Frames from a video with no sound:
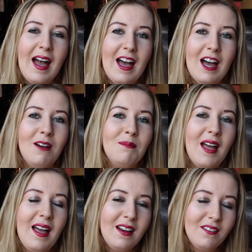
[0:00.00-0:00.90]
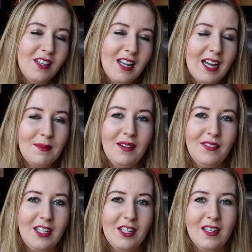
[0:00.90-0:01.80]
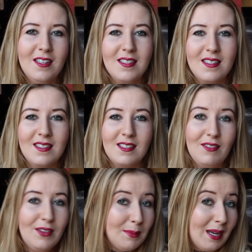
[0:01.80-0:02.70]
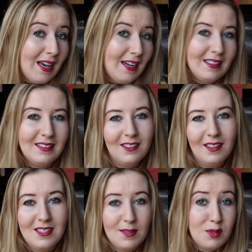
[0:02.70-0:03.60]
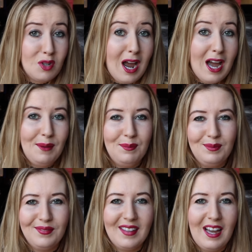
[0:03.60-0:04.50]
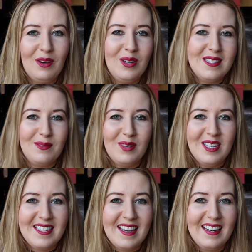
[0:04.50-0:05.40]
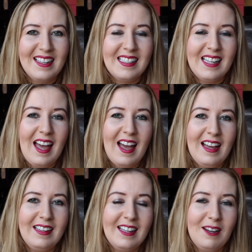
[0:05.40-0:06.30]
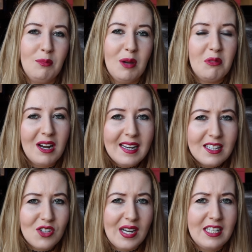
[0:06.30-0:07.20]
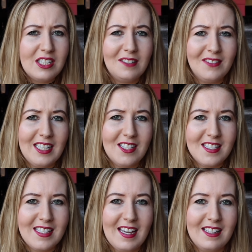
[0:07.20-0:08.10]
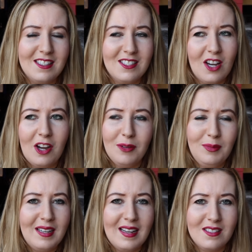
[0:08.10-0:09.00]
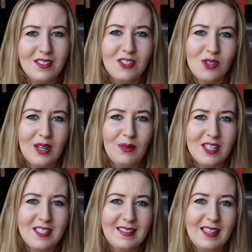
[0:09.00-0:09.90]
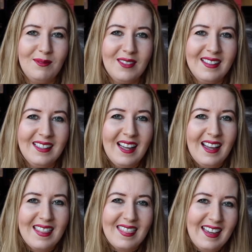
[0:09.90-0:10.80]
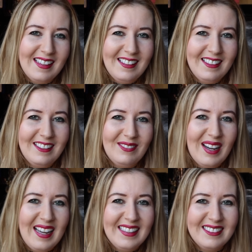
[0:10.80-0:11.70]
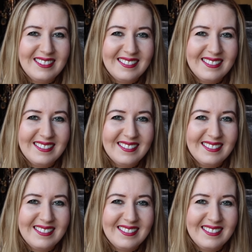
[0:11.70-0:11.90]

And if you like my videos, give them a like, subscribe, I always appreciate it, and I'm really enjoying doing videos again, so I hope you guys are enjoying watching them. Thank you. Bye.